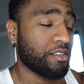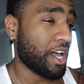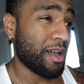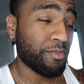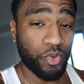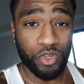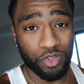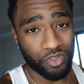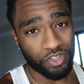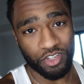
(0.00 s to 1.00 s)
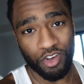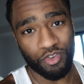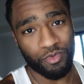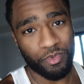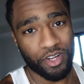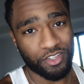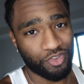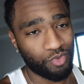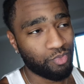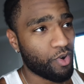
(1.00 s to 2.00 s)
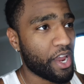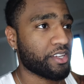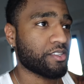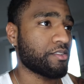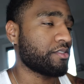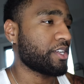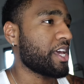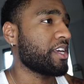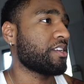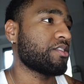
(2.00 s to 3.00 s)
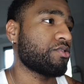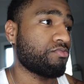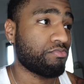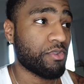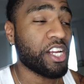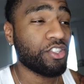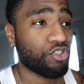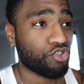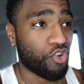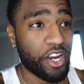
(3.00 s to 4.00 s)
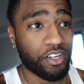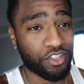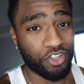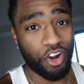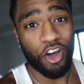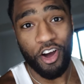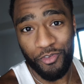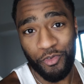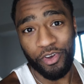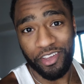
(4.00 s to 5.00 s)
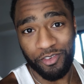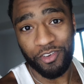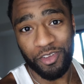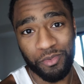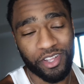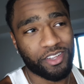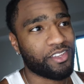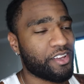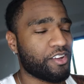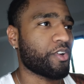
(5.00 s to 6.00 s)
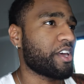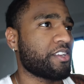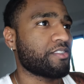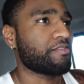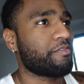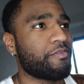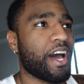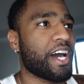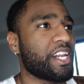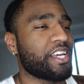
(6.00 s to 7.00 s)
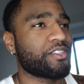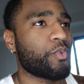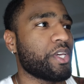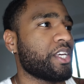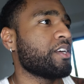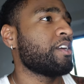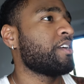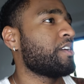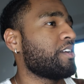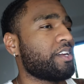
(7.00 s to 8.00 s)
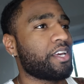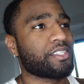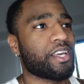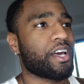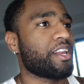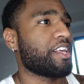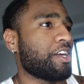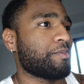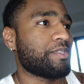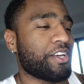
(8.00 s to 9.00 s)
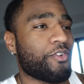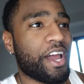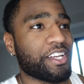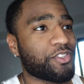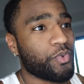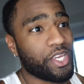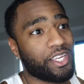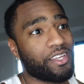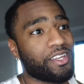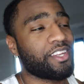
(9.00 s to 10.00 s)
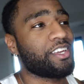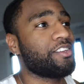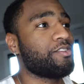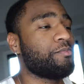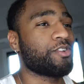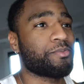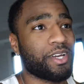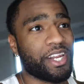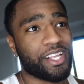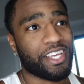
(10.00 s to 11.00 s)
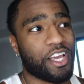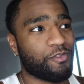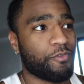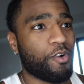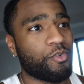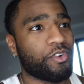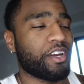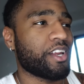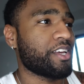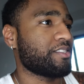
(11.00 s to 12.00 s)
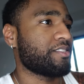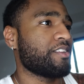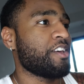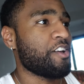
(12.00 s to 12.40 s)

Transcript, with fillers: I'm 22 years old, bro. Two racks a day is that's straight to start off with. You feel me? That, okay, five days a week that's goddamn 10 racks a week. And then you multiply that times four, and that's